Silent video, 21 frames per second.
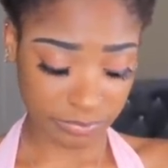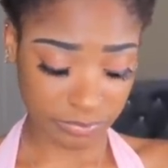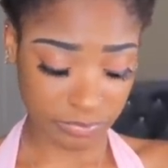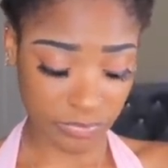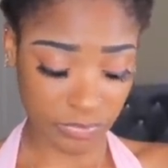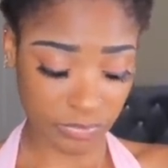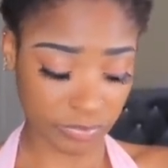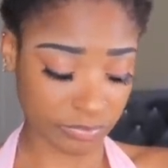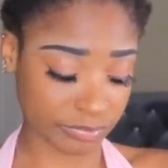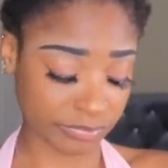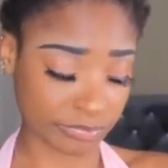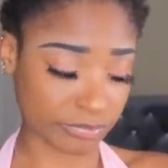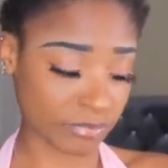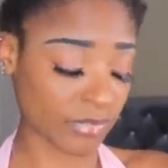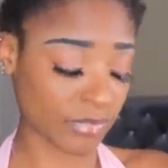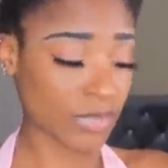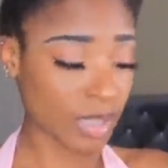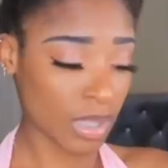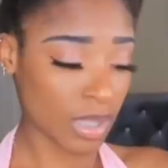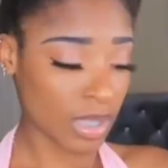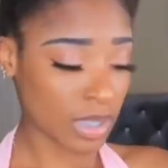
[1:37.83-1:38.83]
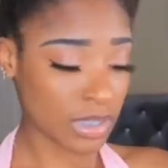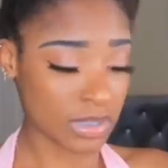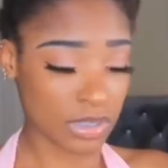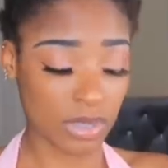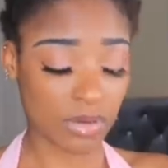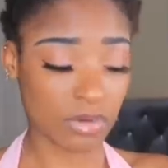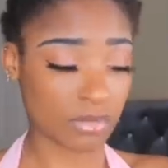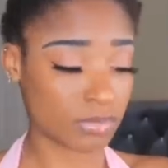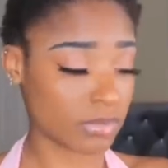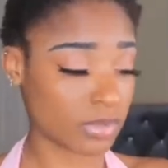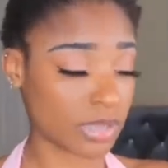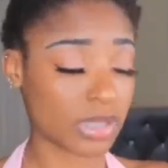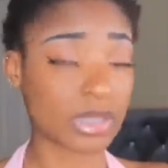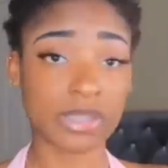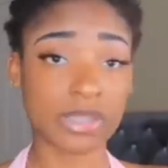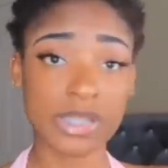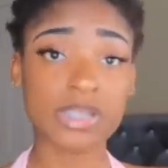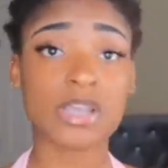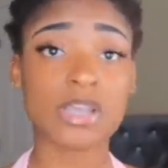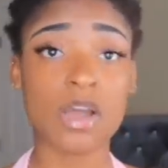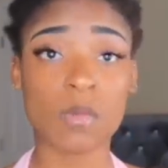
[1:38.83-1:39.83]
Mm -mm. So
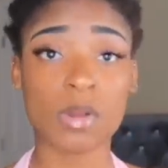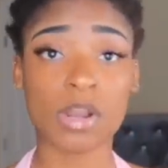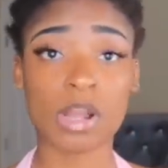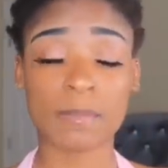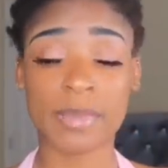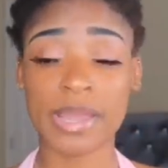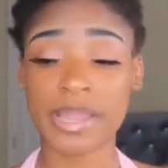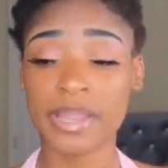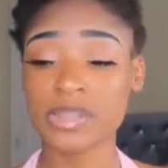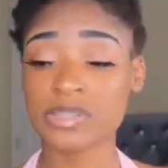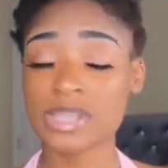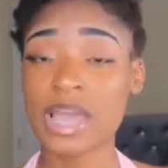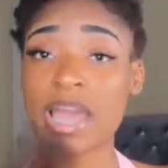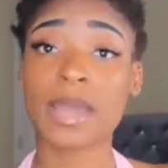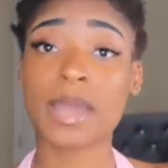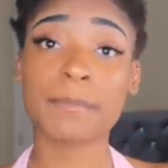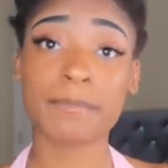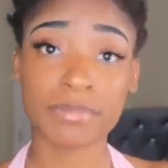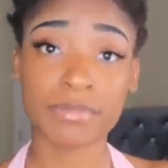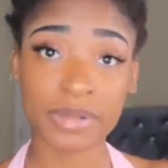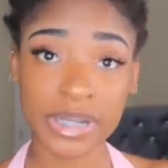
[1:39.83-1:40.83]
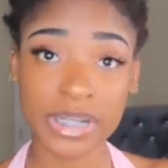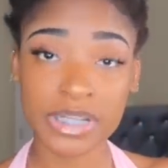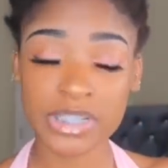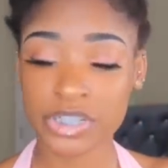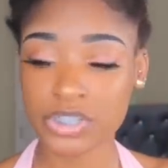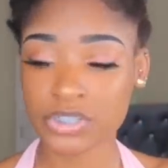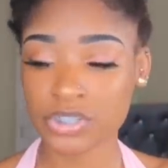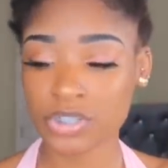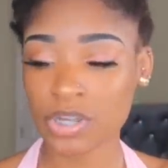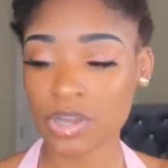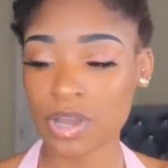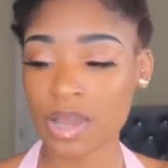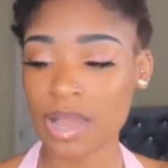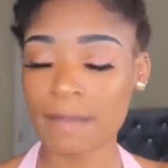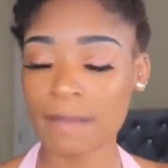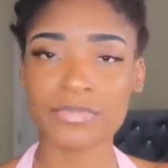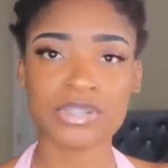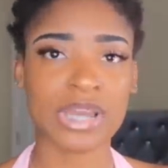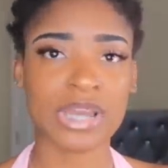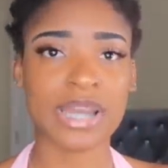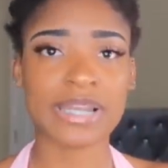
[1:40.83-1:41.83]
this gonna work on my hair. So I got a brush, cause you know,
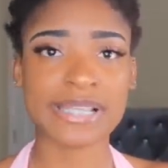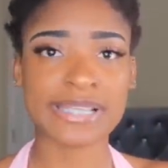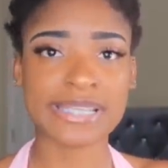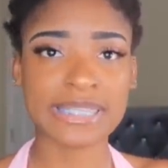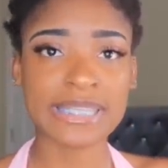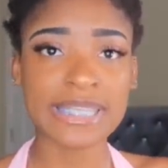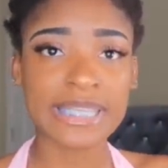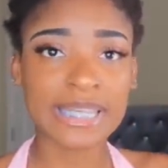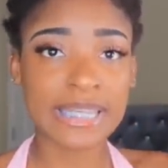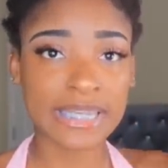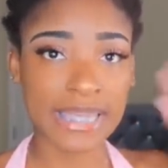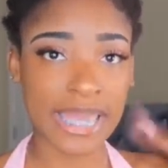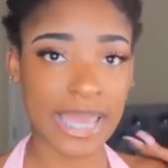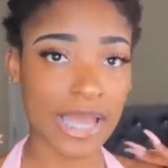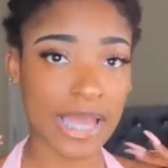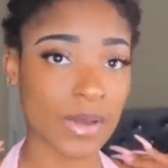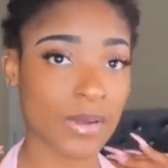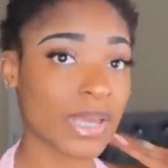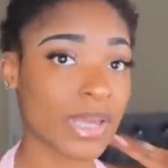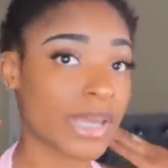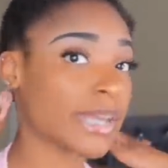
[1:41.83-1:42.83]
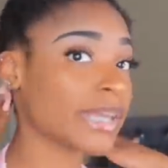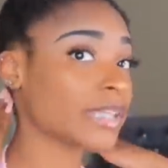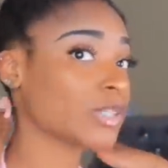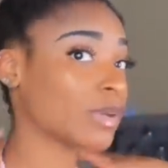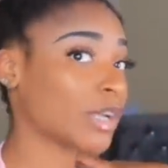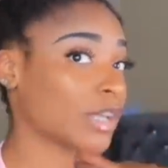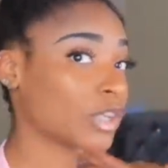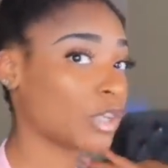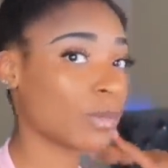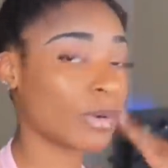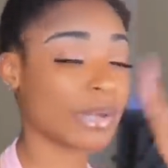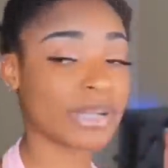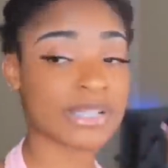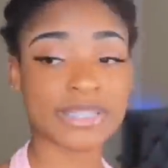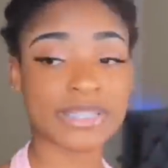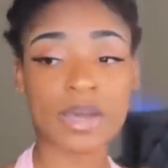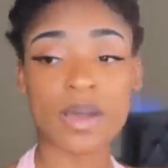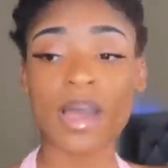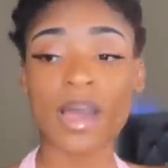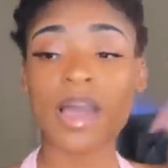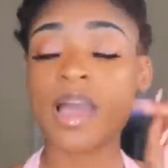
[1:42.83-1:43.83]
I'm trying to sleek it down into a cute
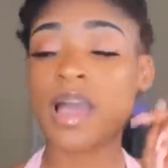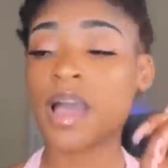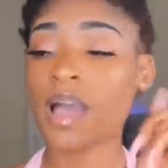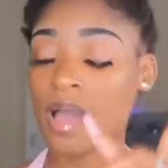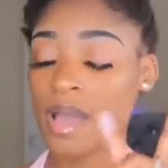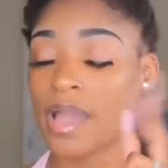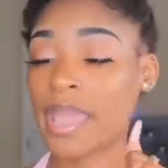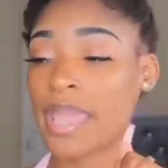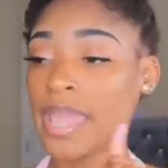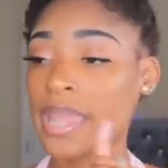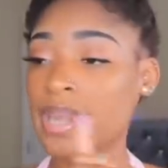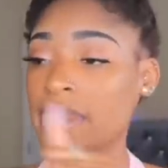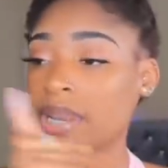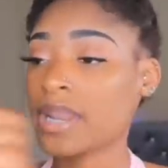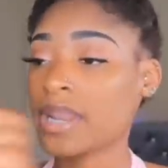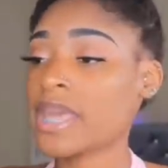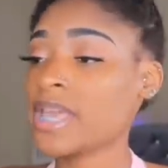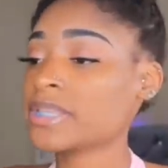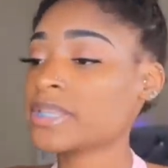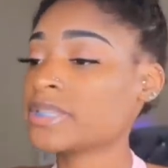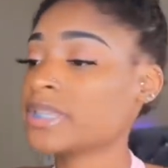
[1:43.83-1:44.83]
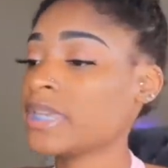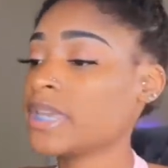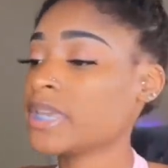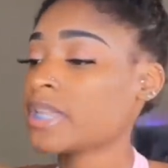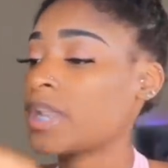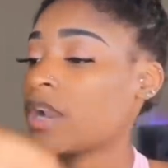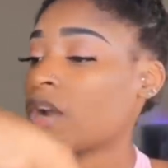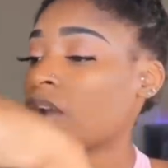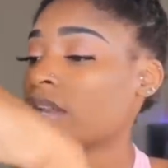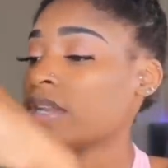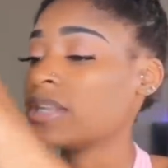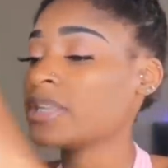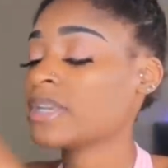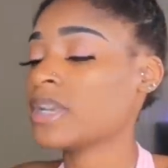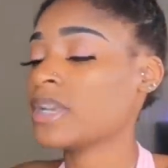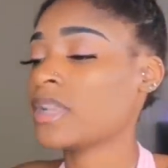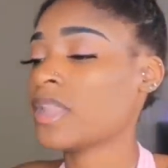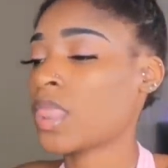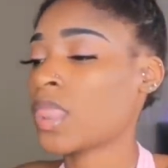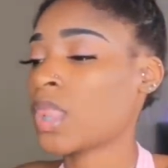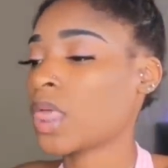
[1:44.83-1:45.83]
ponytail. And the next thing that
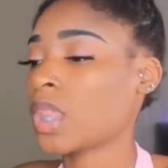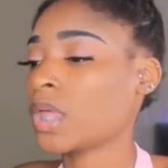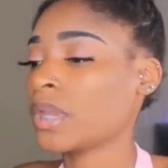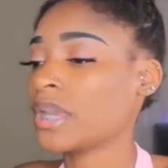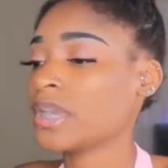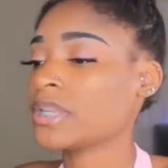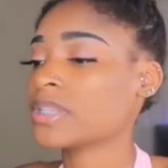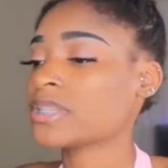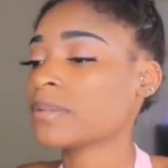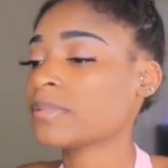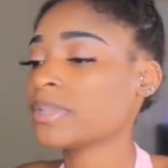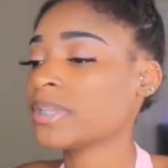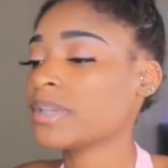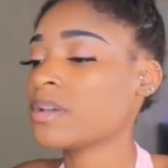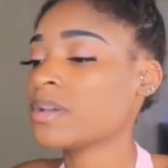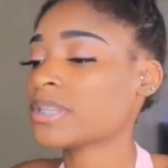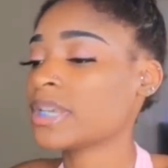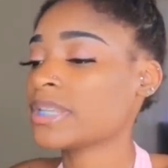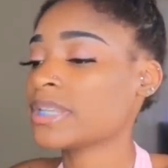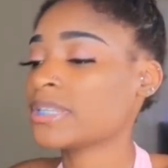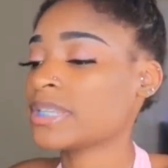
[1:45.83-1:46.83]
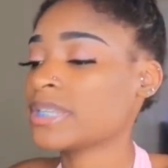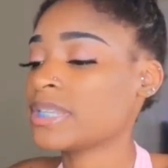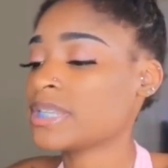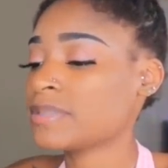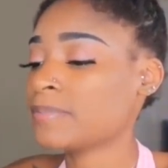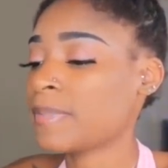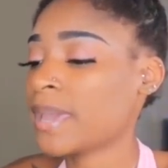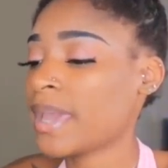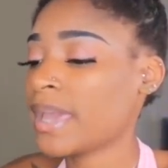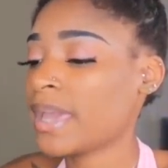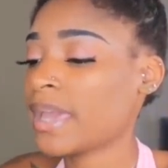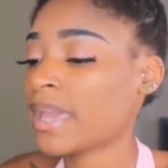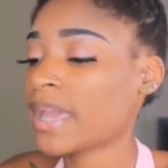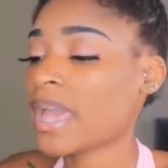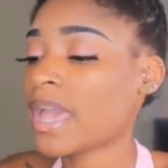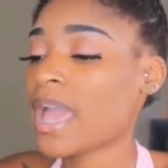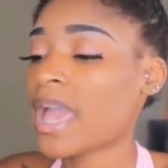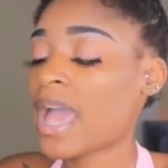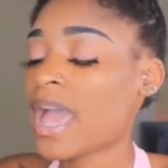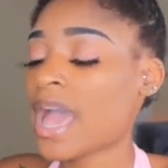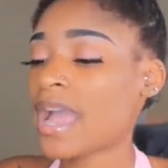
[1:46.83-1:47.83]
are something else that is in this bag.
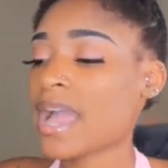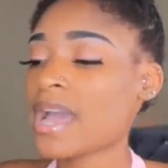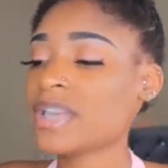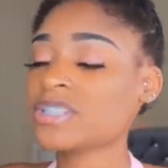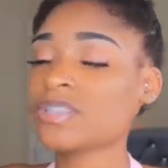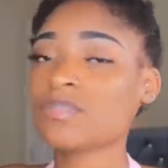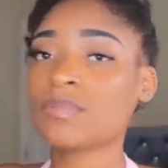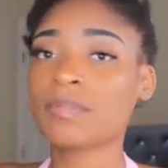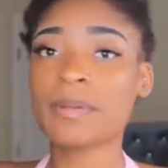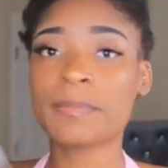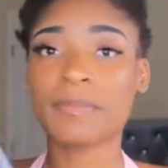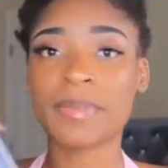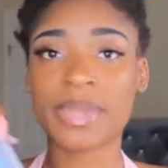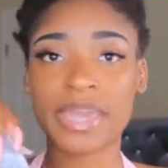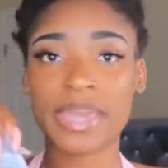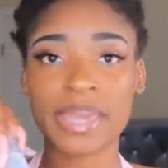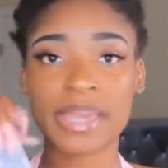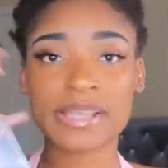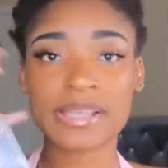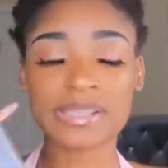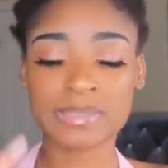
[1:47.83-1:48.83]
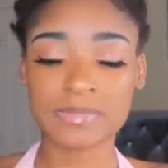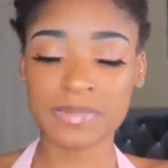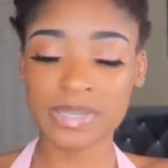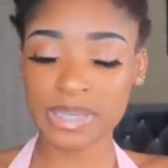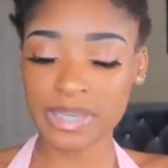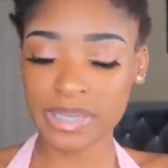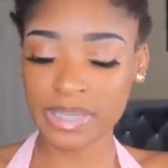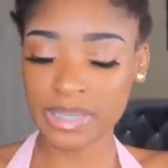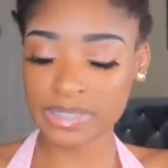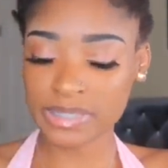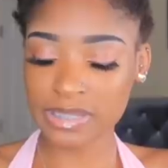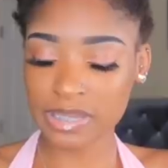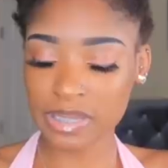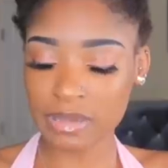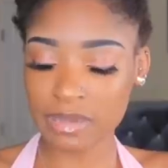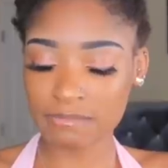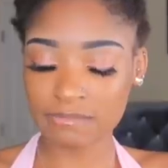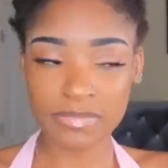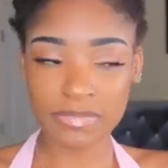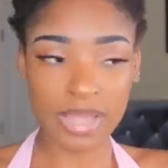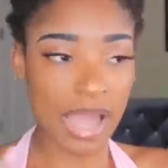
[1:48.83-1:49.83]
I got some ribbons because
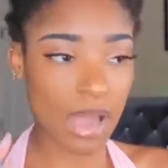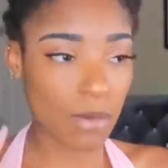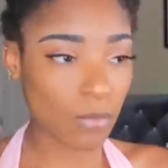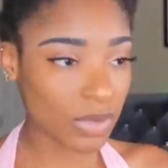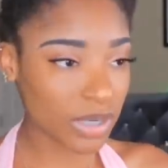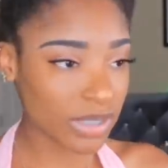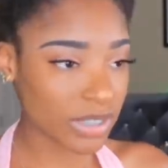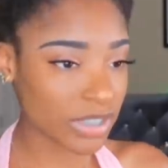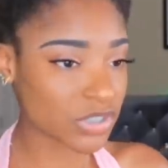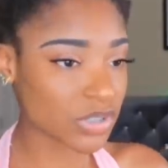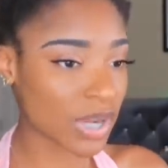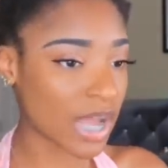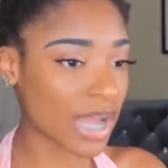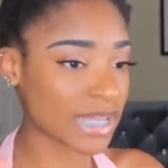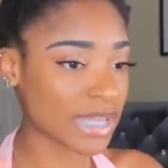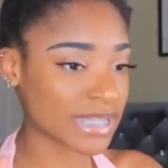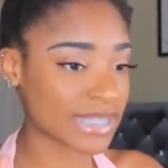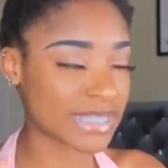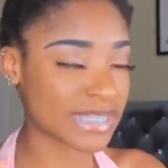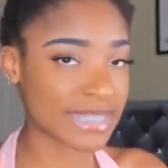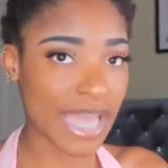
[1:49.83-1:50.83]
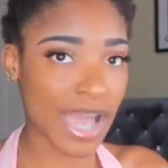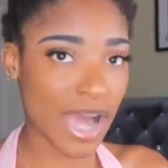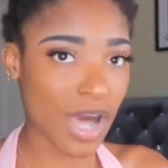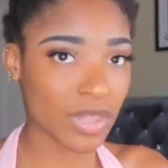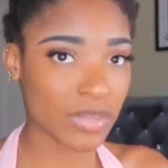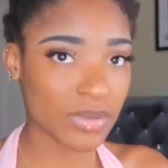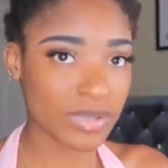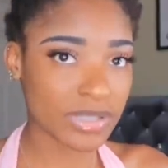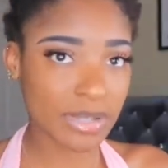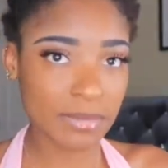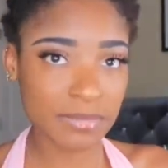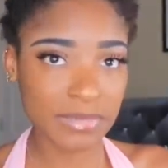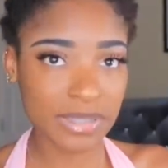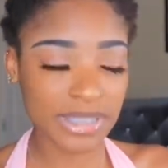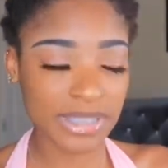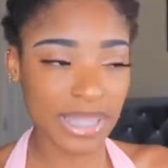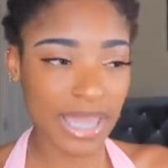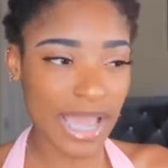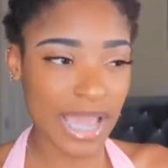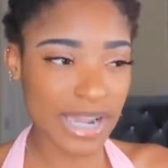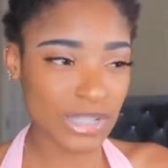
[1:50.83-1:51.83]
um I wanted to try style or something.
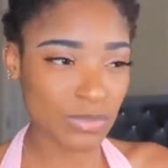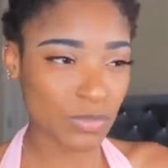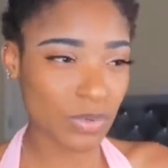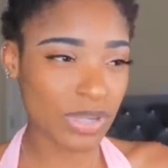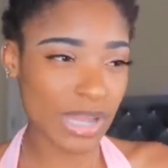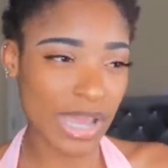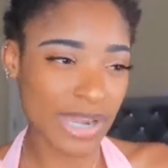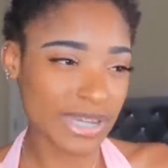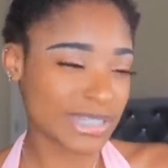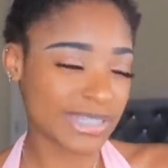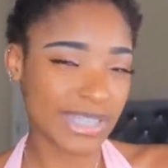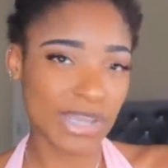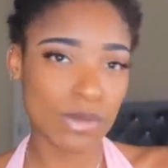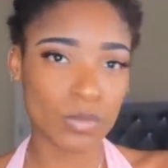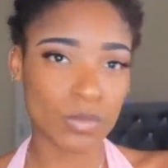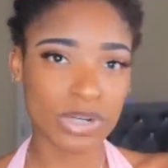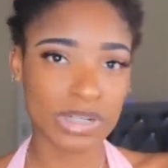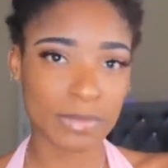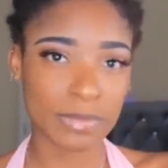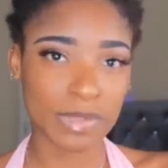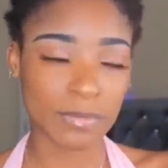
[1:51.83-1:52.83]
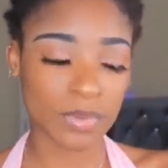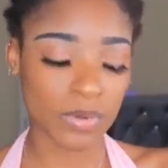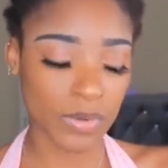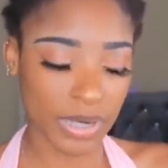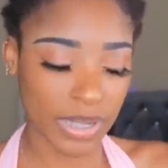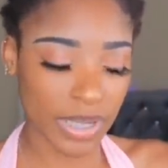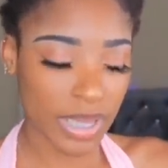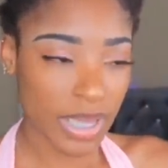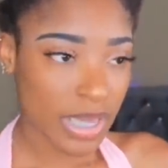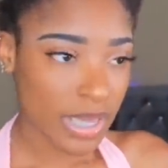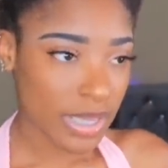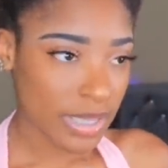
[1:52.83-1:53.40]
Like I just want I just didn't want to be boring.